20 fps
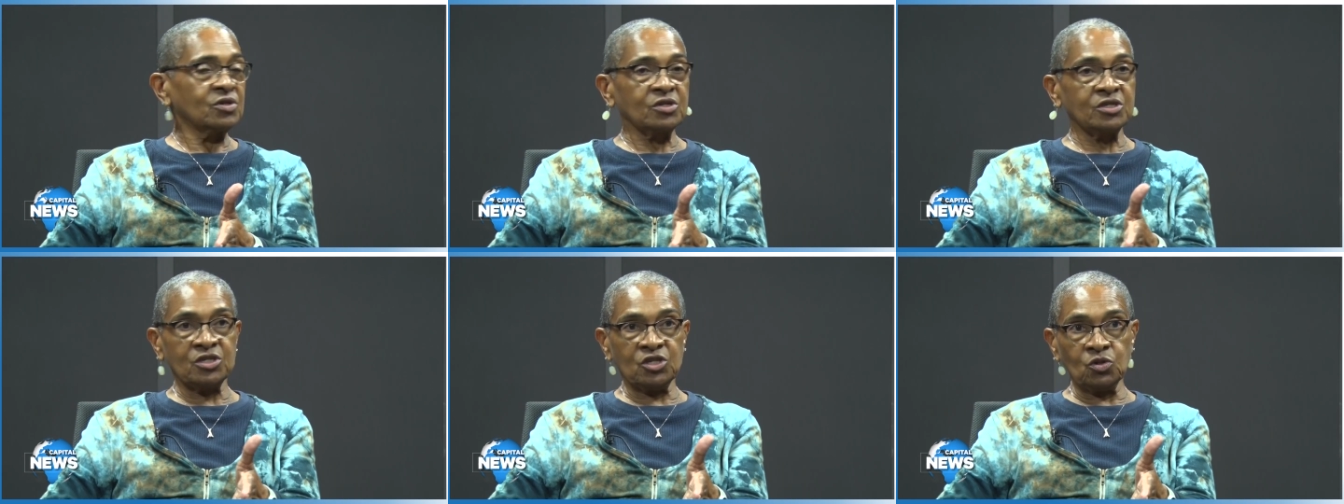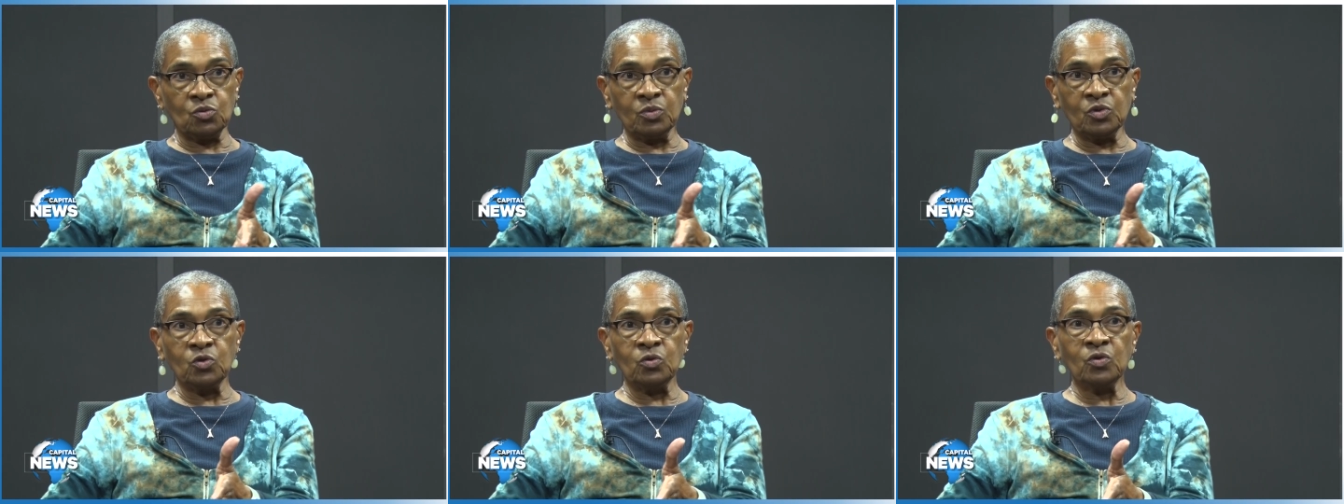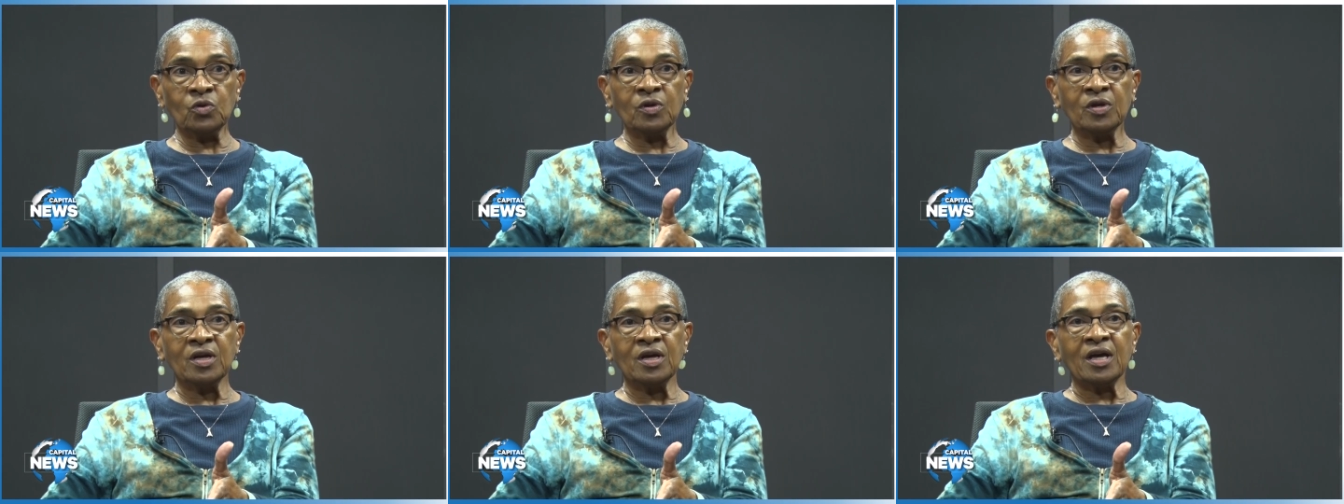
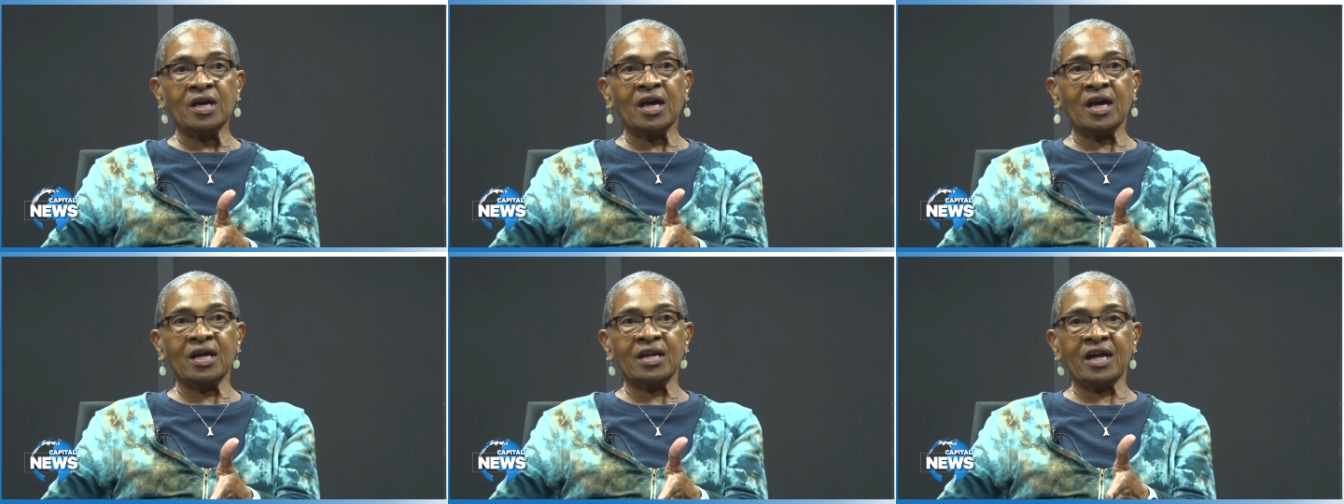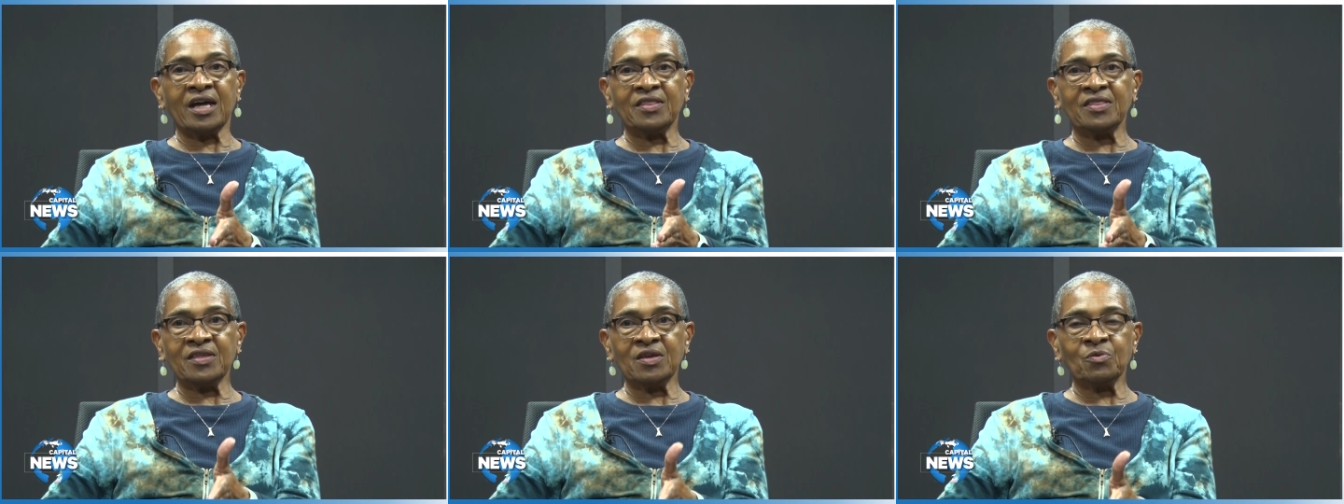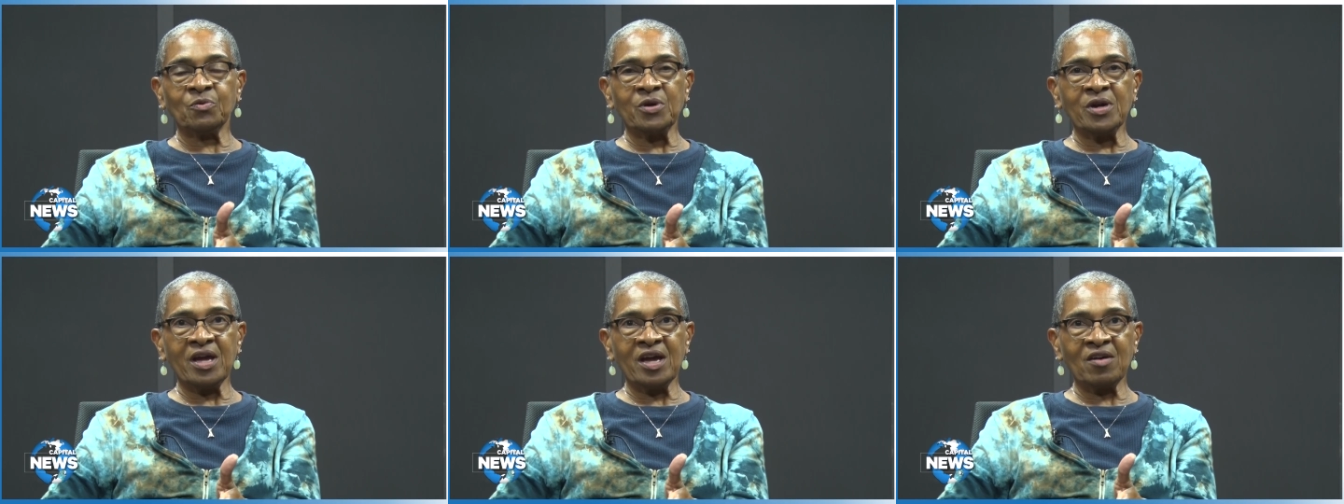Kisumu. And I
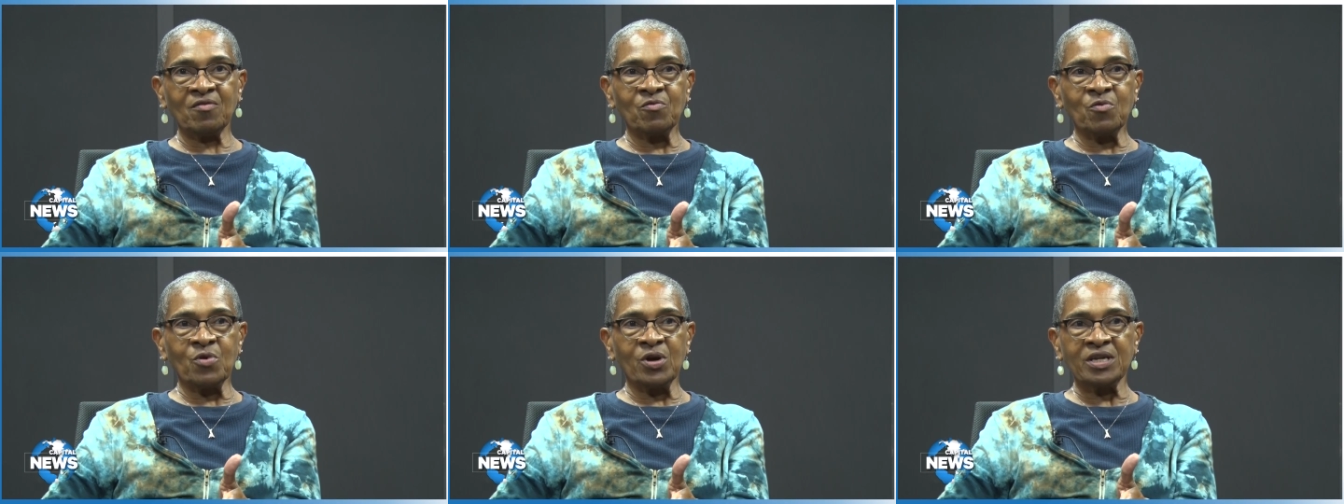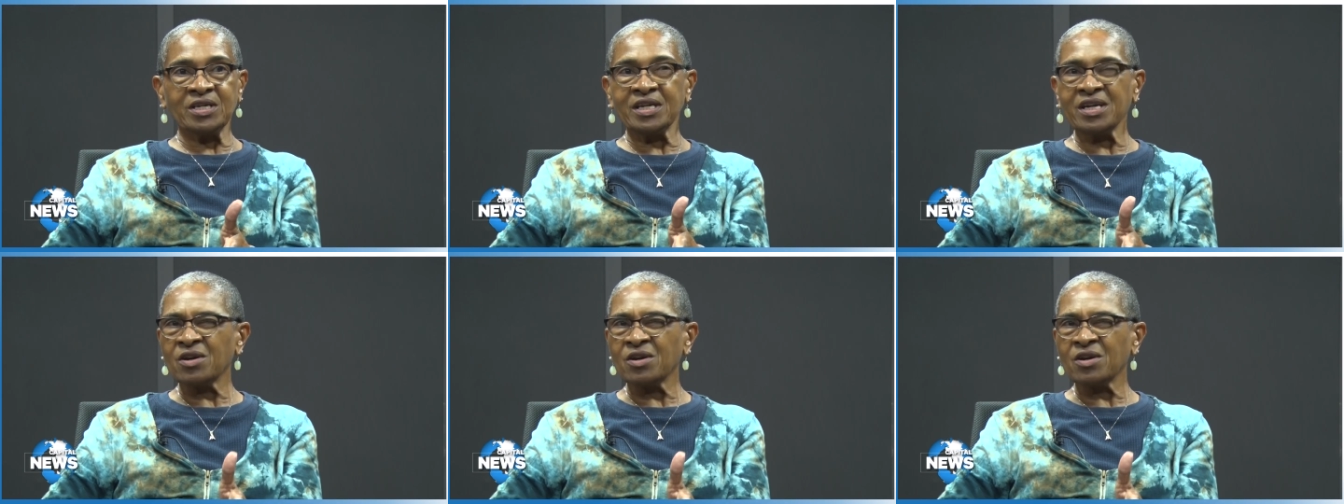think we have one